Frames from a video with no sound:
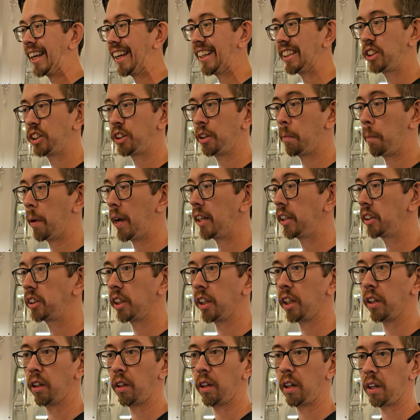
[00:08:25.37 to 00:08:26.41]
It's
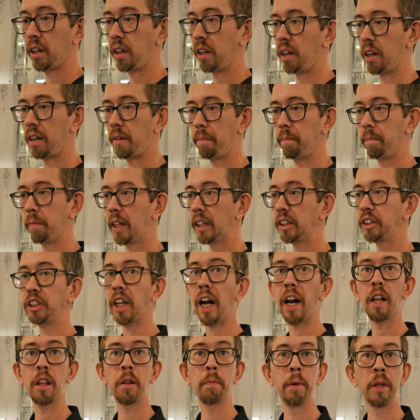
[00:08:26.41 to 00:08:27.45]
amazing.
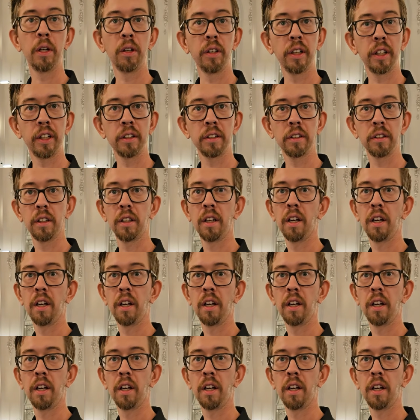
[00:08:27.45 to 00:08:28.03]
Side of the building,